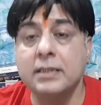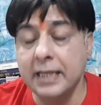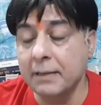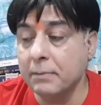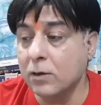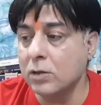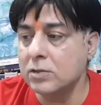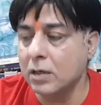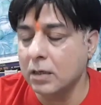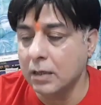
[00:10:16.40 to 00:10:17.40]
thing,
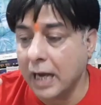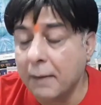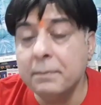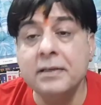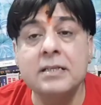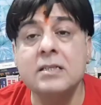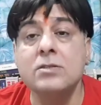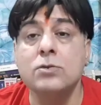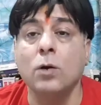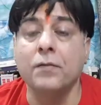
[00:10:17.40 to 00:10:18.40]
because happiness
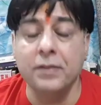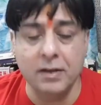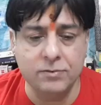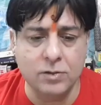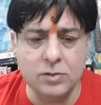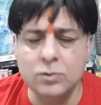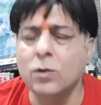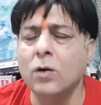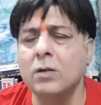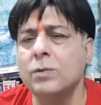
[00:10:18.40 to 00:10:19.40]
is not there for you
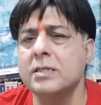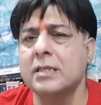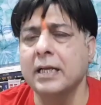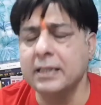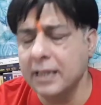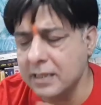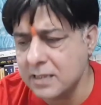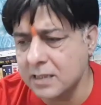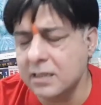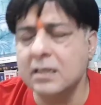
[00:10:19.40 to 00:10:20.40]
always. Like, there are
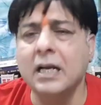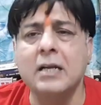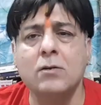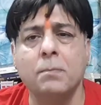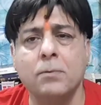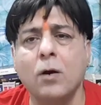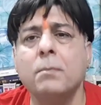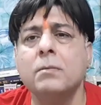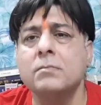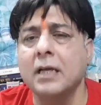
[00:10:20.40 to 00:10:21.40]
certain kind of
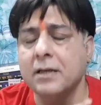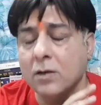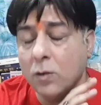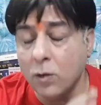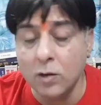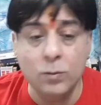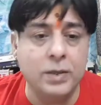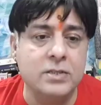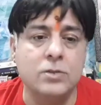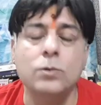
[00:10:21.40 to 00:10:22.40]
problems that are
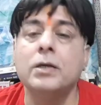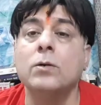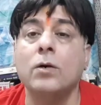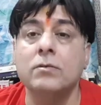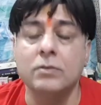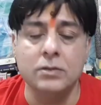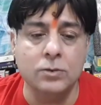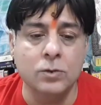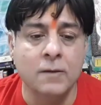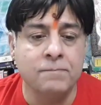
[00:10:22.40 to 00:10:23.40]
always going on with
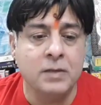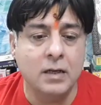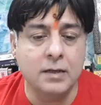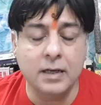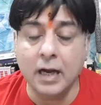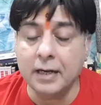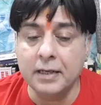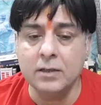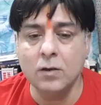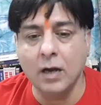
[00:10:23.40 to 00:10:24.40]
you
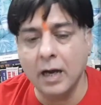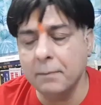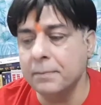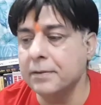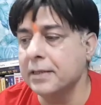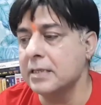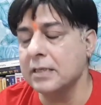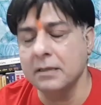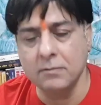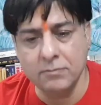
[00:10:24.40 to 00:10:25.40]
regarding your
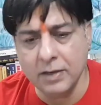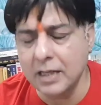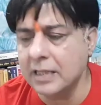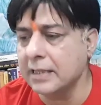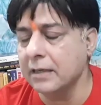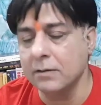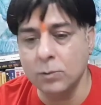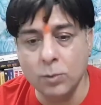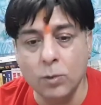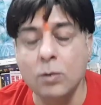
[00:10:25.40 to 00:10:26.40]
happiness and wealth and
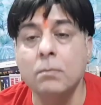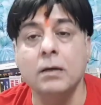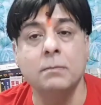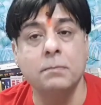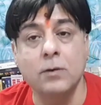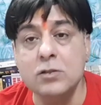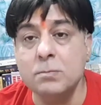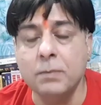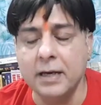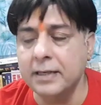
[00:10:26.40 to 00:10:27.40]
home and
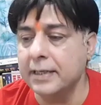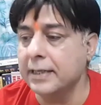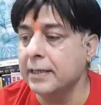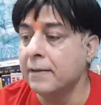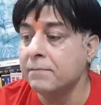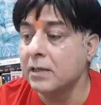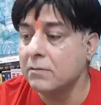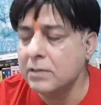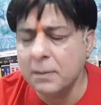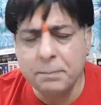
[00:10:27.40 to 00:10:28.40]
prosperity
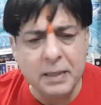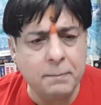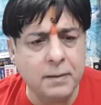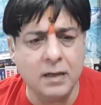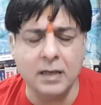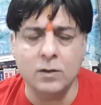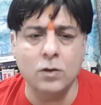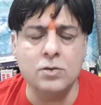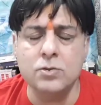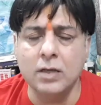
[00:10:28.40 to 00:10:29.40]
with the people. Like,
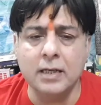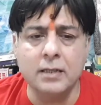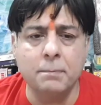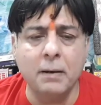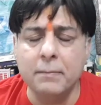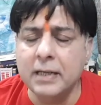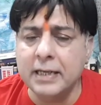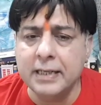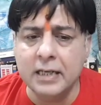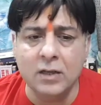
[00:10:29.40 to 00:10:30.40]
also like the
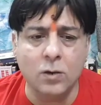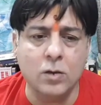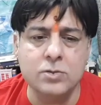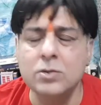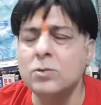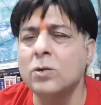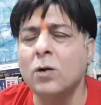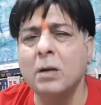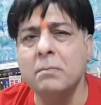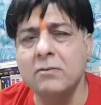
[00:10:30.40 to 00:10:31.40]
public dealing also, you will
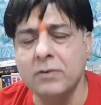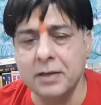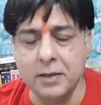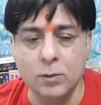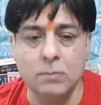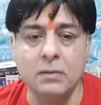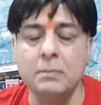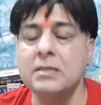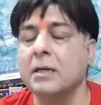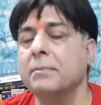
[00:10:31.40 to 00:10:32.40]
not be very good.
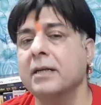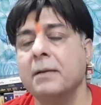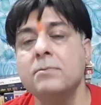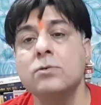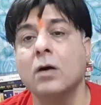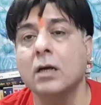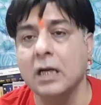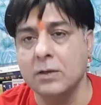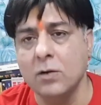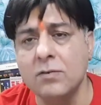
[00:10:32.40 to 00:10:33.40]
Maybe sometimes you are
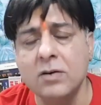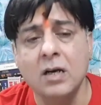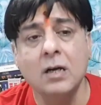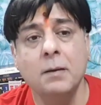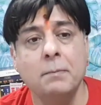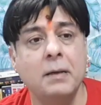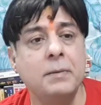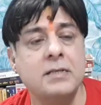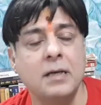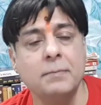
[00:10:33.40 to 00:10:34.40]
cut off,
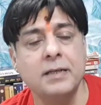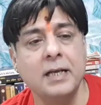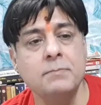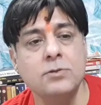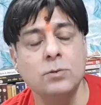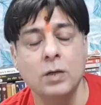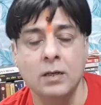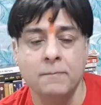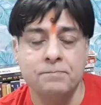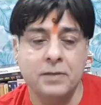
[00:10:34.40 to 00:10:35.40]
maybe sometimes you
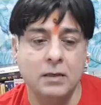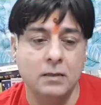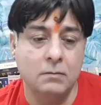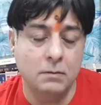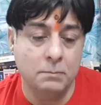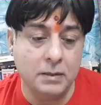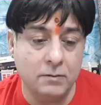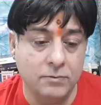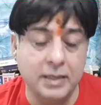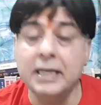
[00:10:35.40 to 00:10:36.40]
will be
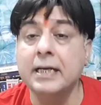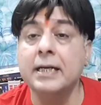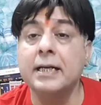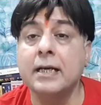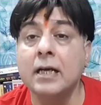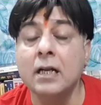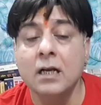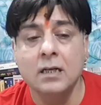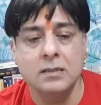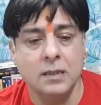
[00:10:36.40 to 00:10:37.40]
very critical,
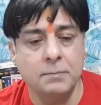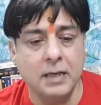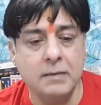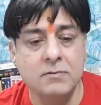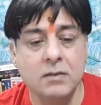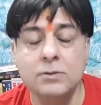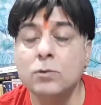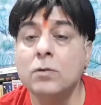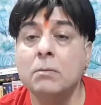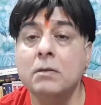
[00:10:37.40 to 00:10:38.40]
sometimes
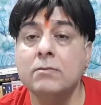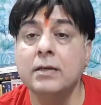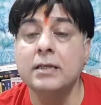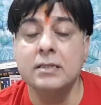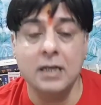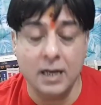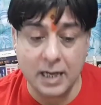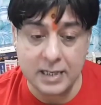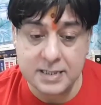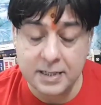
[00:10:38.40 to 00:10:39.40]
you will be very
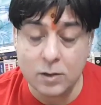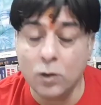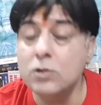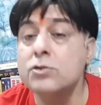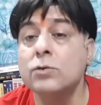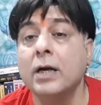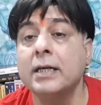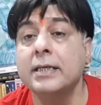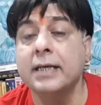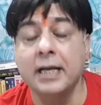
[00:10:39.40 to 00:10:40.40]
sarcastic also
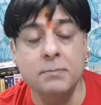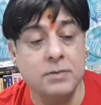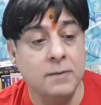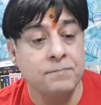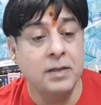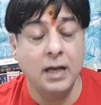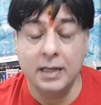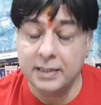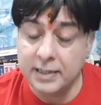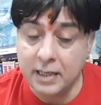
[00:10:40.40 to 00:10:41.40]
at times.
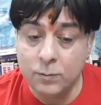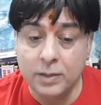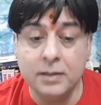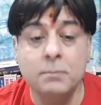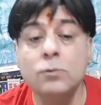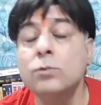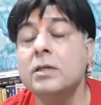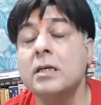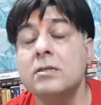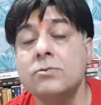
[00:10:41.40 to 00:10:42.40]
And then when the
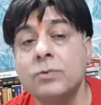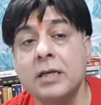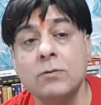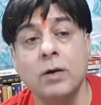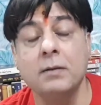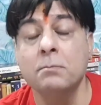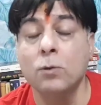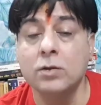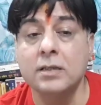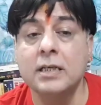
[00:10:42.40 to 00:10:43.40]
moon is weak, one
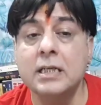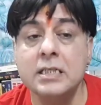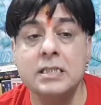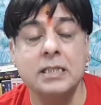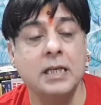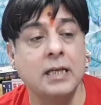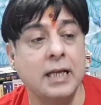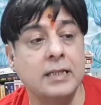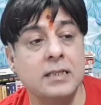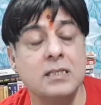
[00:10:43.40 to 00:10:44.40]
more thing is seen,
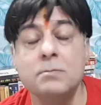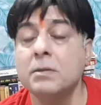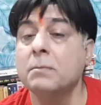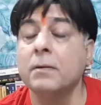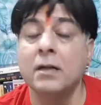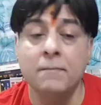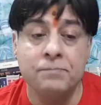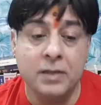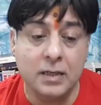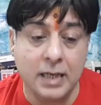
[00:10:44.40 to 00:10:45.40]
like these people
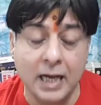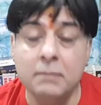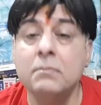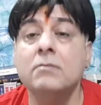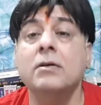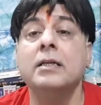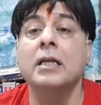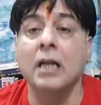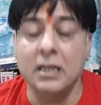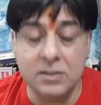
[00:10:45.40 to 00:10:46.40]
can be
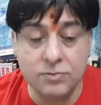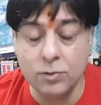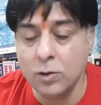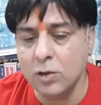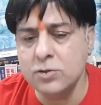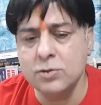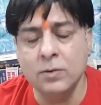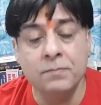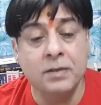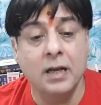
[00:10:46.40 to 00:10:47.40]
very lustful
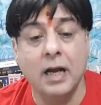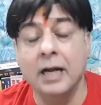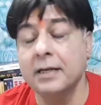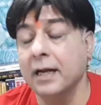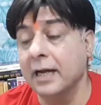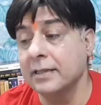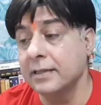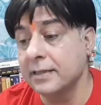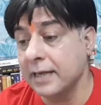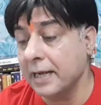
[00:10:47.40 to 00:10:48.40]
also at
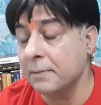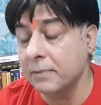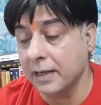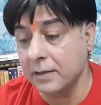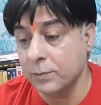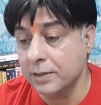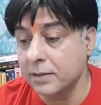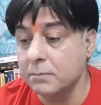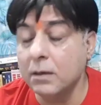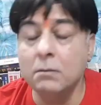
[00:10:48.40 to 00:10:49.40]
the time, like when the